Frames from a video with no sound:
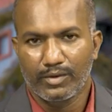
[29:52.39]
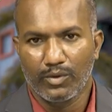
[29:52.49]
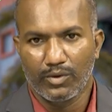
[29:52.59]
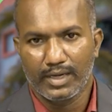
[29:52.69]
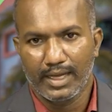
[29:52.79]

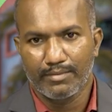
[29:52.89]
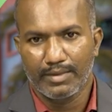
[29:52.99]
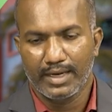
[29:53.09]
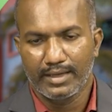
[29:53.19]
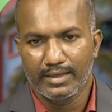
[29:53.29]
core type
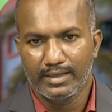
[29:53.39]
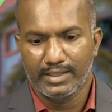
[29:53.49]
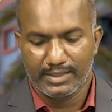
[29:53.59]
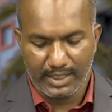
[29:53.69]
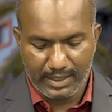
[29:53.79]
and
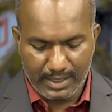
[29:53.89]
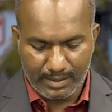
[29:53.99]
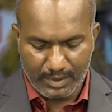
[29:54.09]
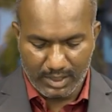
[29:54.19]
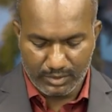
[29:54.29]
shell
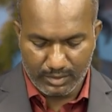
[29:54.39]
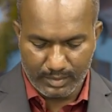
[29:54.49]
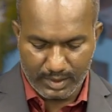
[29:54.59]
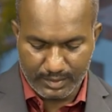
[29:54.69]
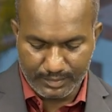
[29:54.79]
type
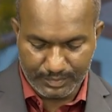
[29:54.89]
transformer.